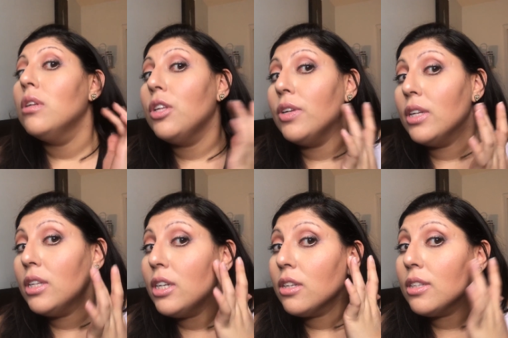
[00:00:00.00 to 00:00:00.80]
You can
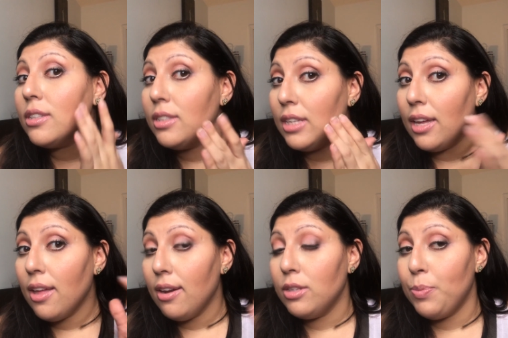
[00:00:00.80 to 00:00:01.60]
clearly see
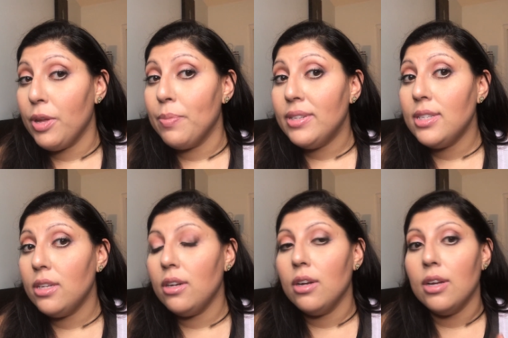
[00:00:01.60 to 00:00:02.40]
it. It's
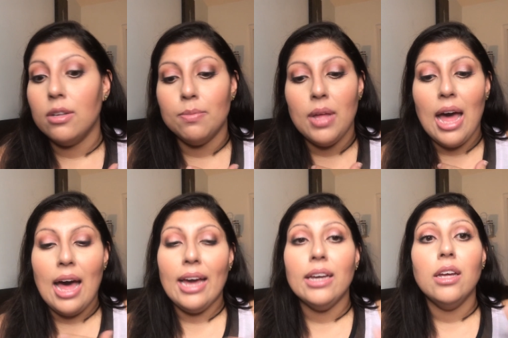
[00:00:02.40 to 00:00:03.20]
pigmented.
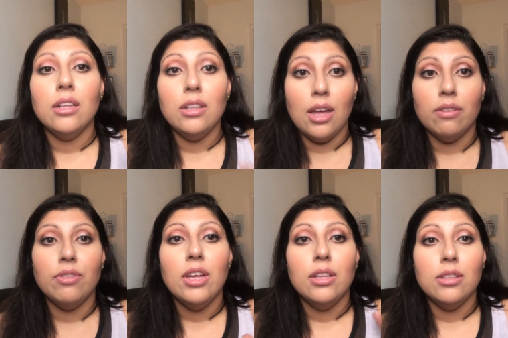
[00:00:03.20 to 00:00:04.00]
I
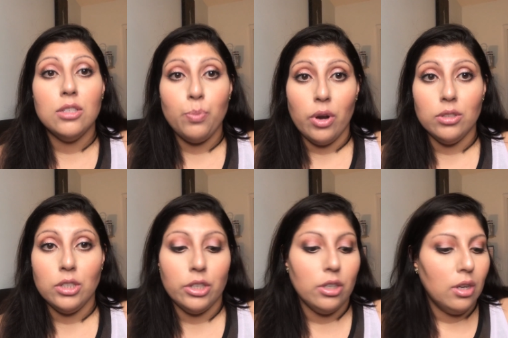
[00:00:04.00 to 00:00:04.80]
love this
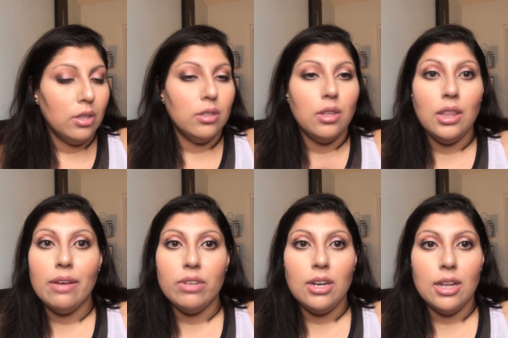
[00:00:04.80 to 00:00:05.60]
bronzer.
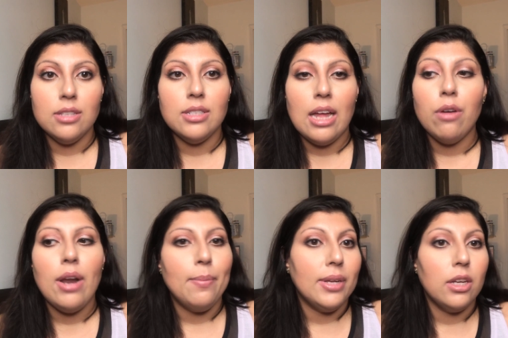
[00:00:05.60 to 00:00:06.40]
Love it. Hands
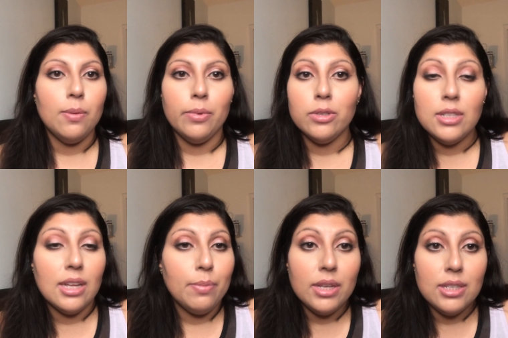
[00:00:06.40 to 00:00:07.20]
down. I'm going to keep using
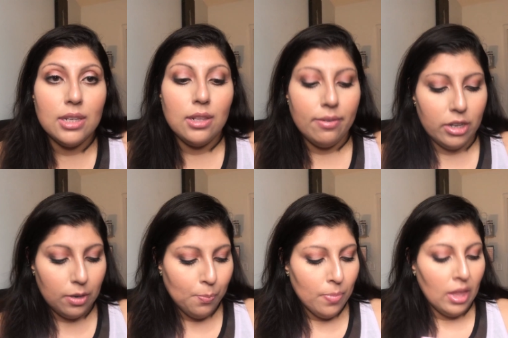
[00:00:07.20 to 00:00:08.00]
it because I love it.
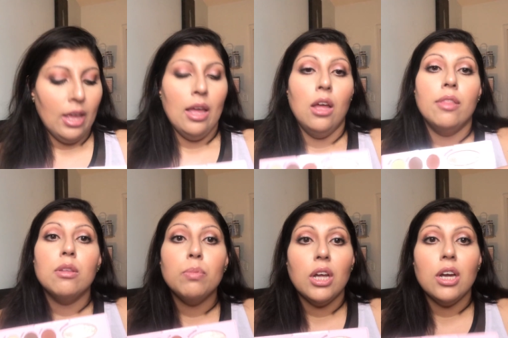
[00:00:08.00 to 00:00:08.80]

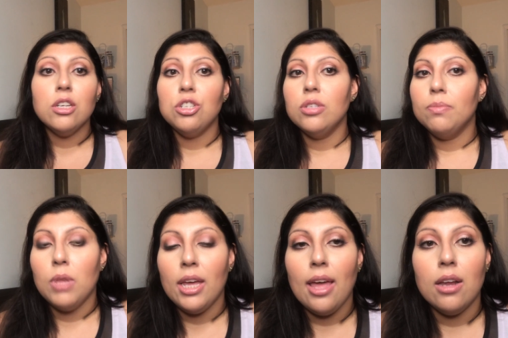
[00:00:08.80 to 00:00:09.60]
The blush,
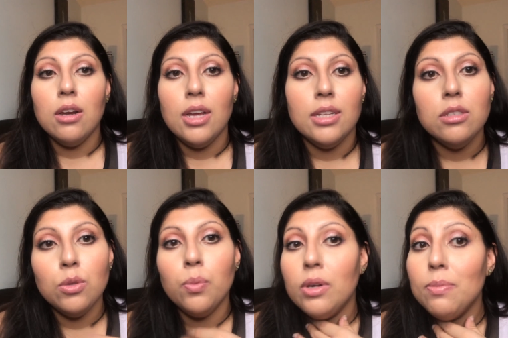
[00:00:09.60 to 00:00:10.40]
again,
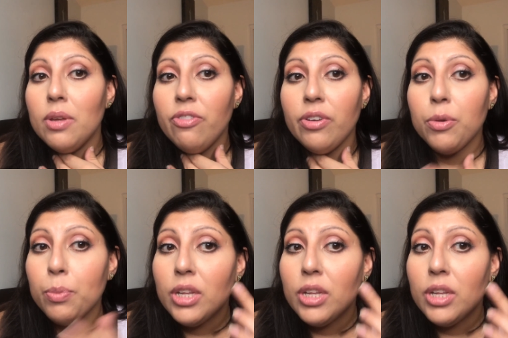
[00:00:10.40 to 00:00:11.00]
it's one of my favorite